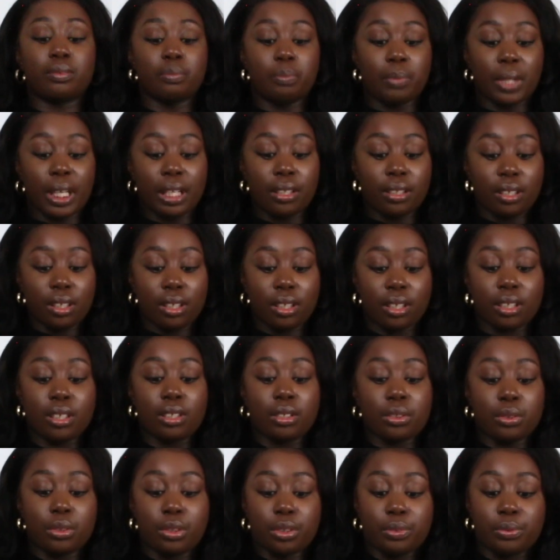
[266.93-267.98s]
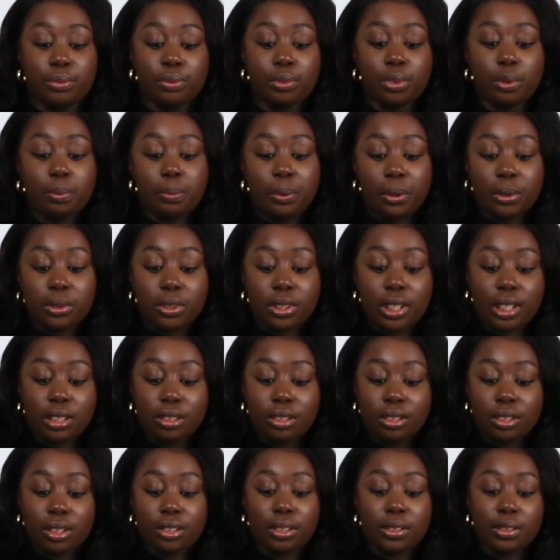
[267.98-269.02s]
blender or food
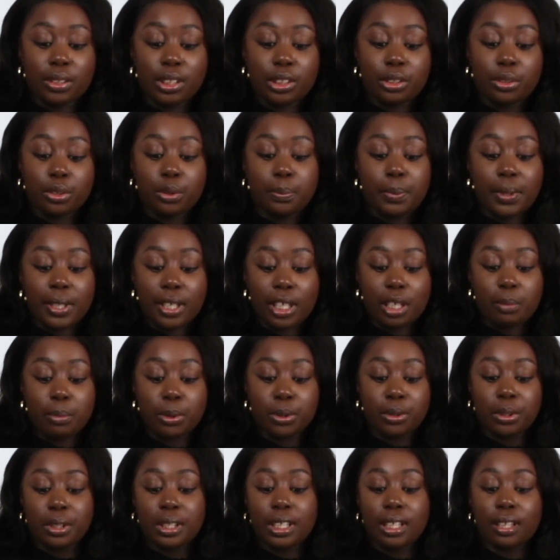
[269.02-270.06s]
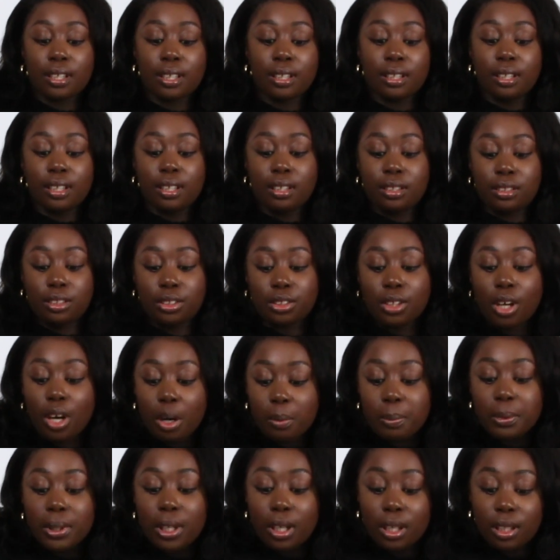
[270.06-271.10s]
processor, it should be able to get the
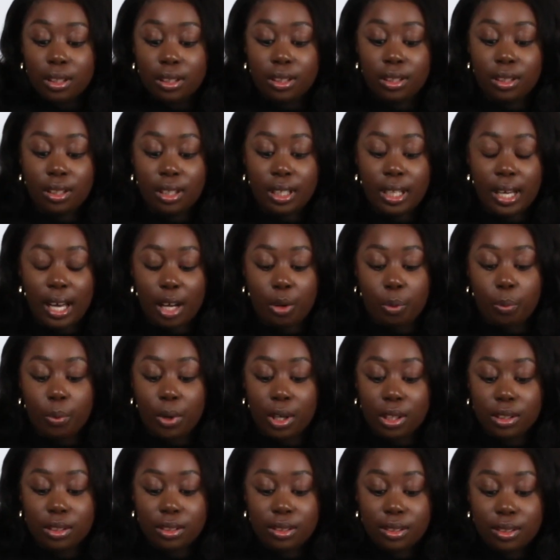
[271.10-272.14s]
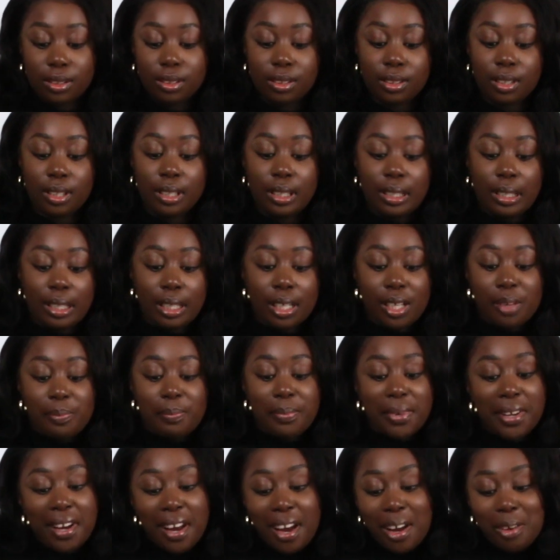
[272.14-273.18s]
job done at once.
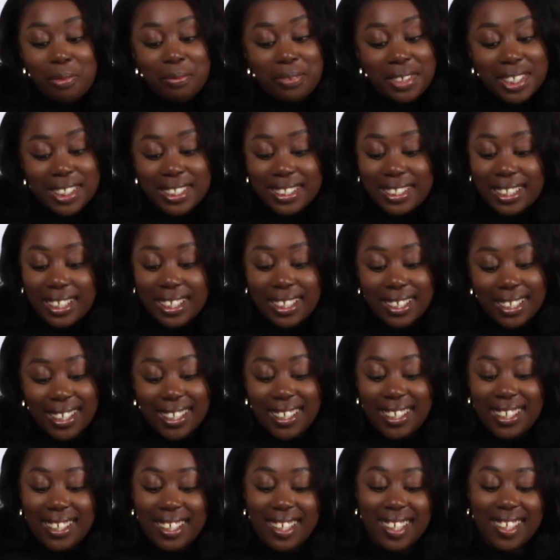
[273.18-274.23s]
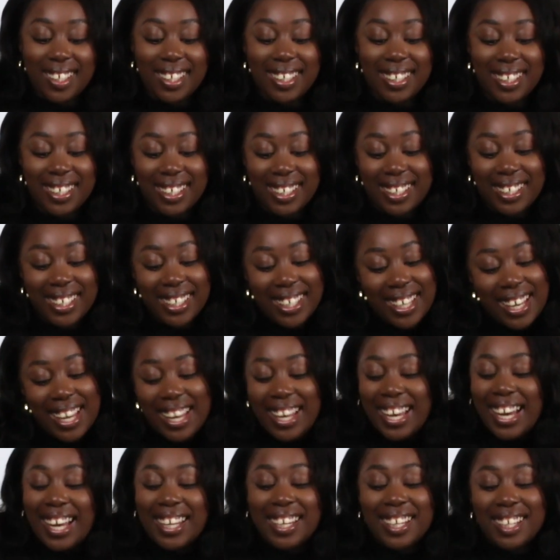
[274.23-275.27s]
But obviously,
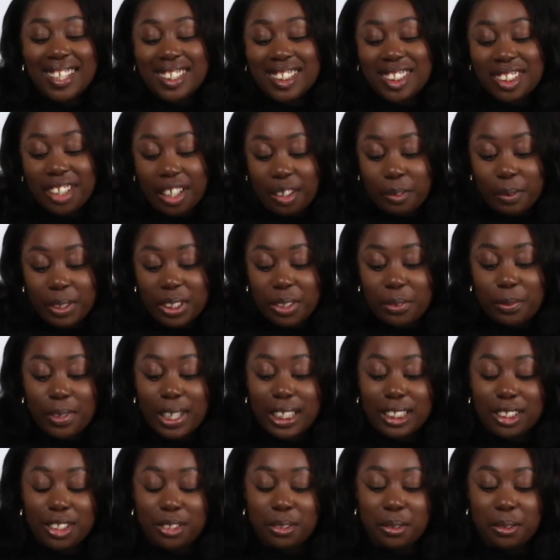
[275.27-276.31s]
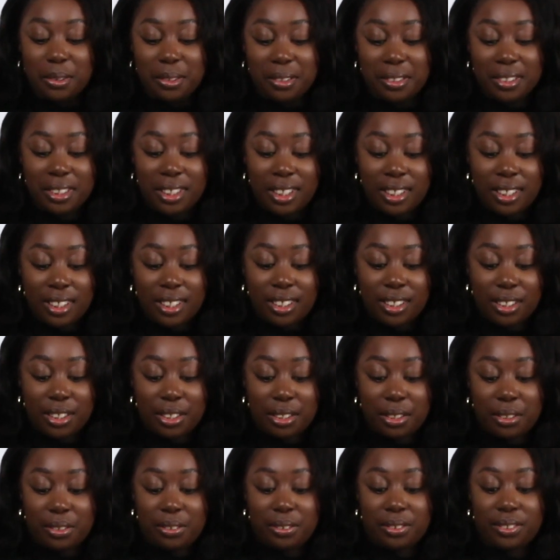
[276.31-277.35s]
I didn't start with the right tool,
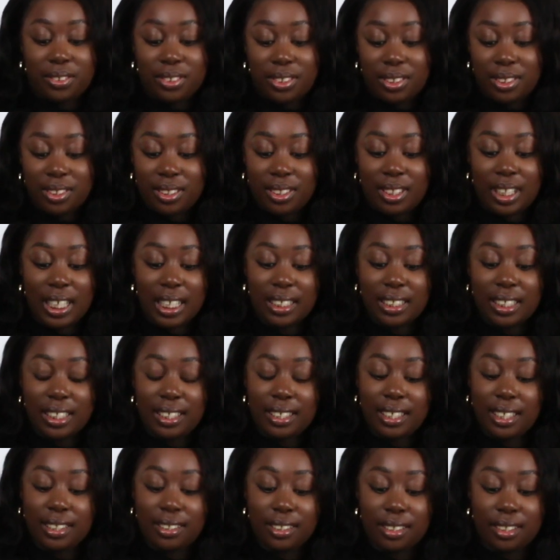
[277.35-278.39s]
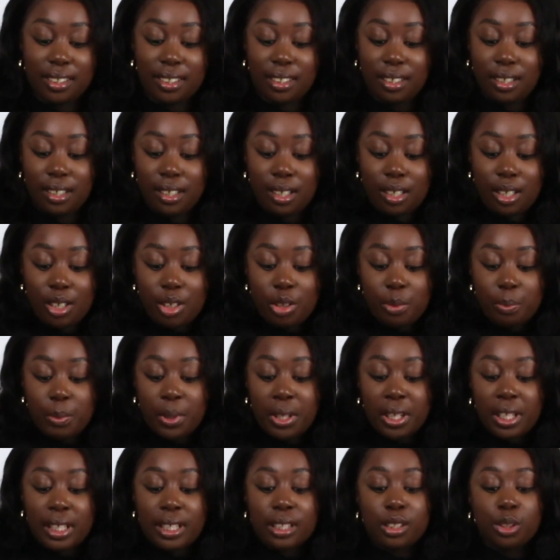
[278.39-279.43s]
so I think that's it.
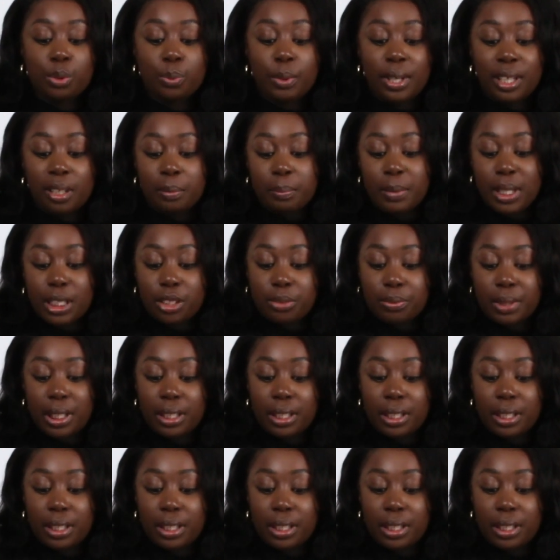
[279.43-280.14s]
But it's well mixed